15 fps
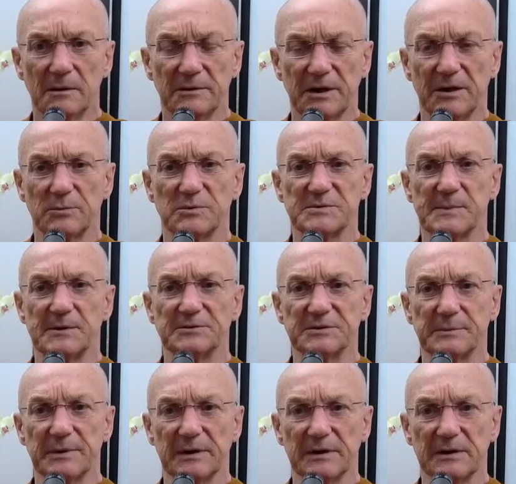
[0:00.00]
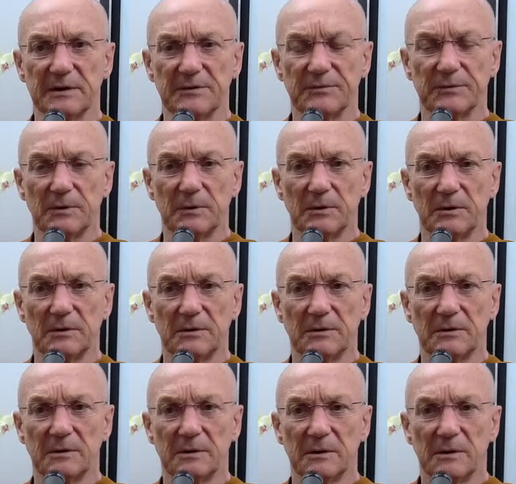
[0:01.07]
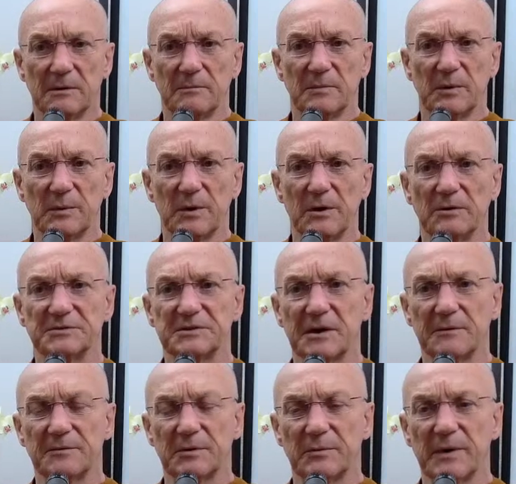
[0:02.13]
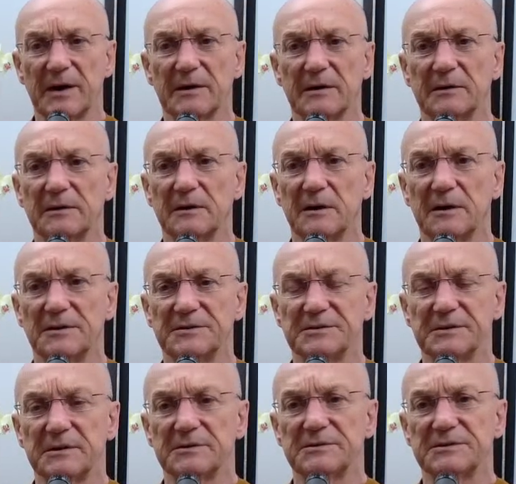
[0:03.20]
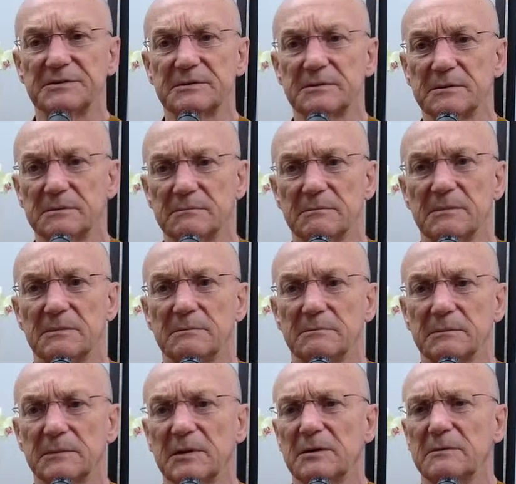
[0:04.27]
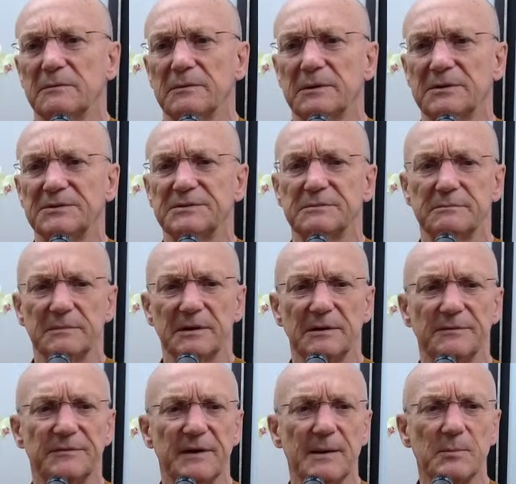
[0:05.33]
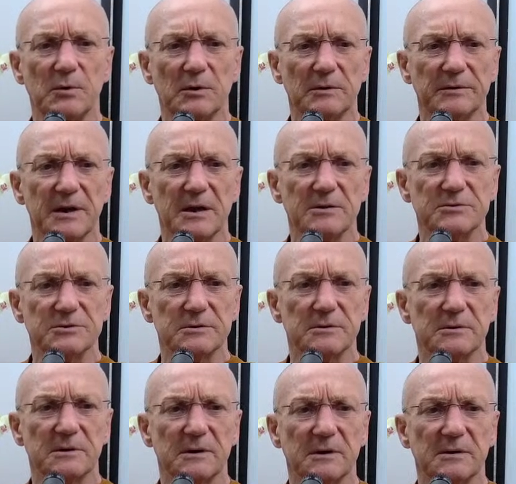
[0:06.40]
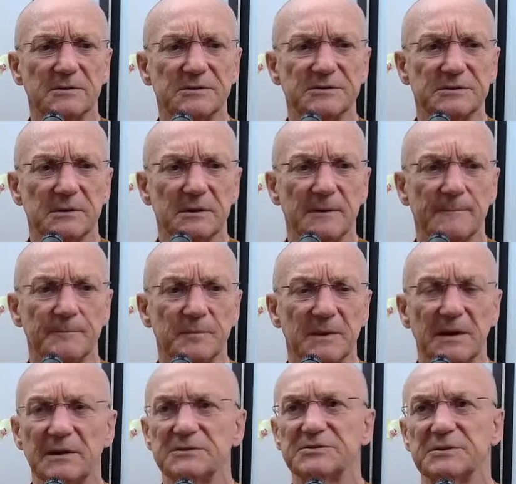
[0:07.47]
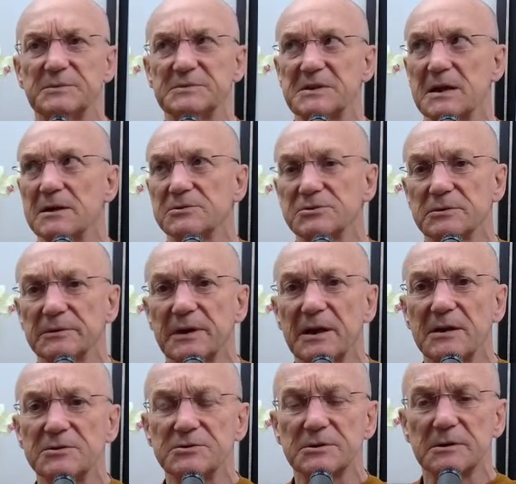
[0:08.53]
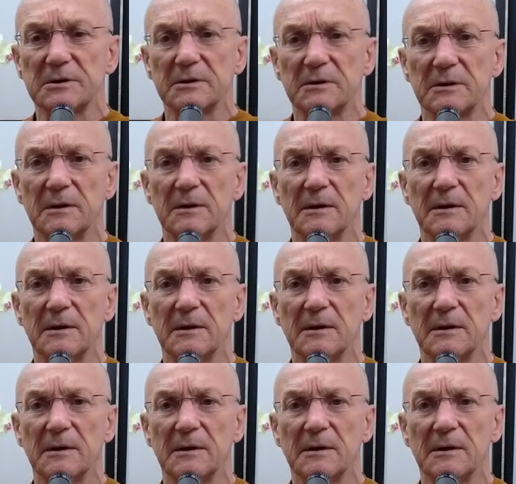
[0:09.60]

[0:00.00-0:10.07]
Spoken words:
take responsibility for. But we also have to recognize its kind of its ephemeral nature, its insubstantial nature,